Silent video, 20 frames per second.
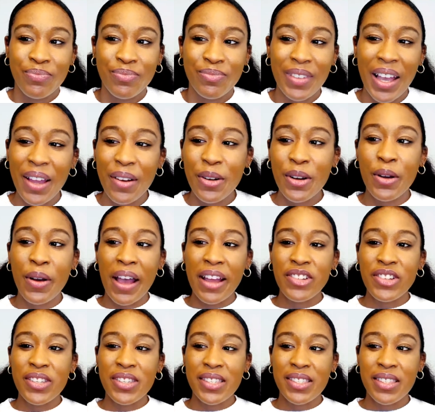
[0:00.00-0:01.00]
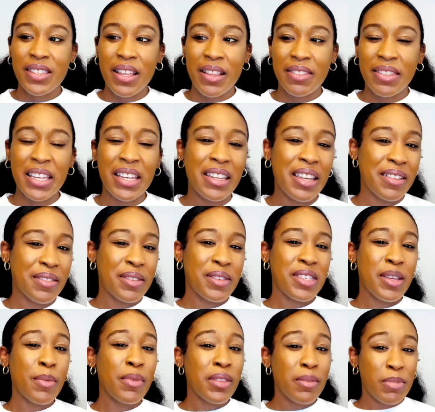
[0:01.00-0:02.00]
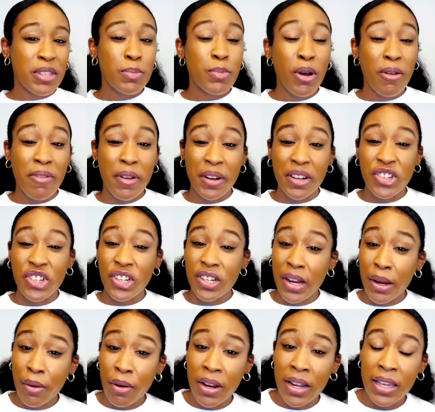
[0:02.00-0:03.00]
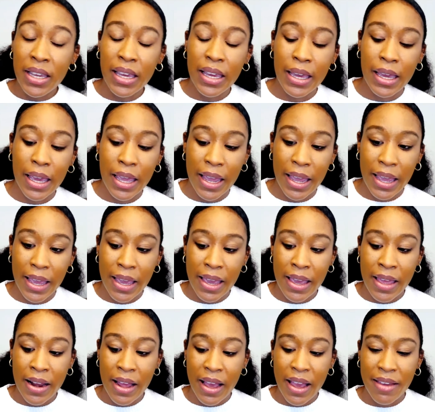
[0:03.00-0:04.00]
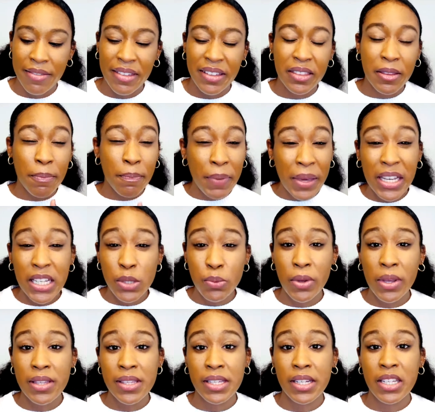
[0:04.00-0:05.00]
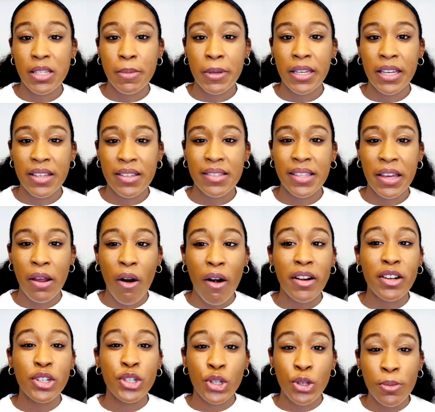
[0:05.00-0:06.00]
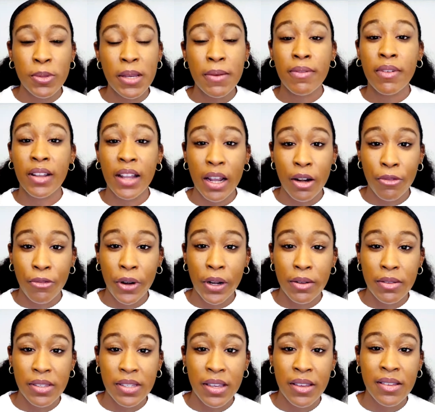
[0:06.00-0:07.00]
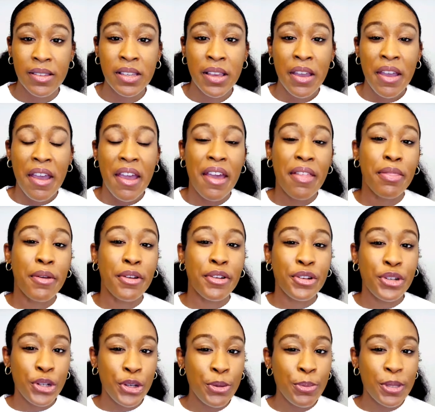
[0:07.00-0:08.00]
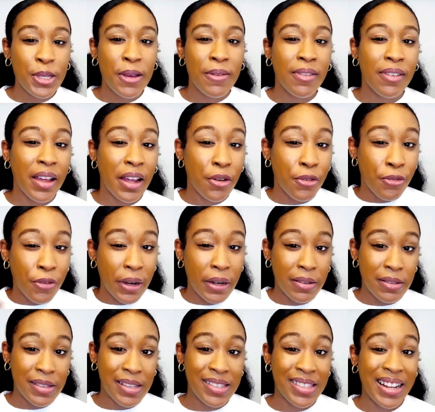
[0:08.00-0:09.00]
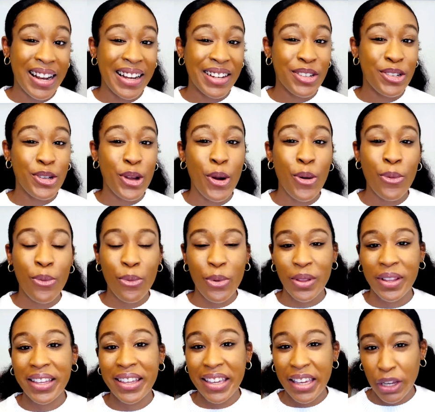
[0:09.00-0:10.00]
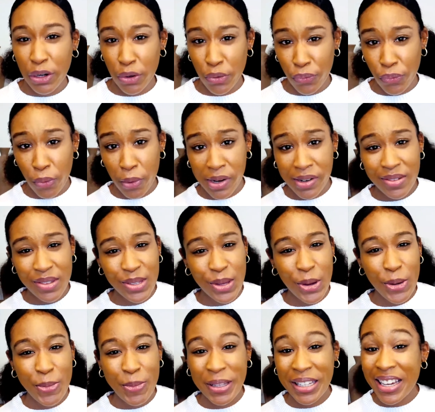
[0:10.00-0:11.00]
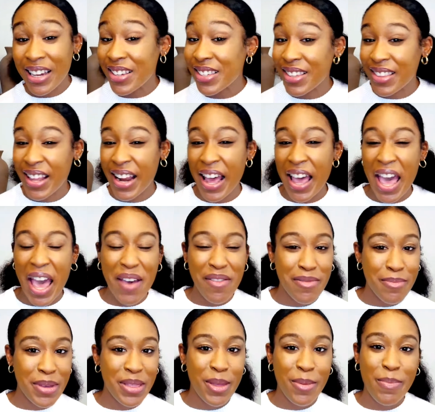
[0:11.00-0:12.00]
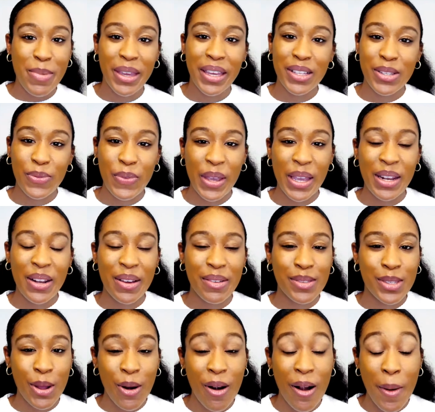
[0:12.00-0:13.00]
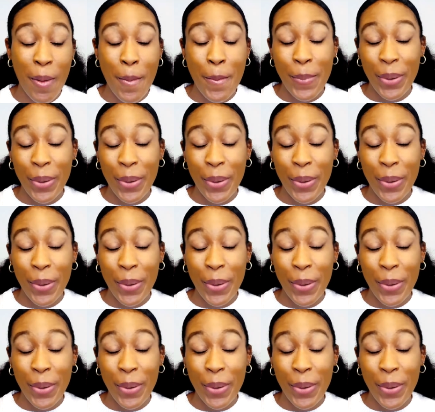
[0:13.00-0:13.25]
I don't know, I just think that some of them smell very generic. And I think the biggest reason is because they are dupes of a lot of fragrances, and they're dupes of a lot of fragrances that I don't really care for. So because of that, I haven't been the biggest fan of Zara.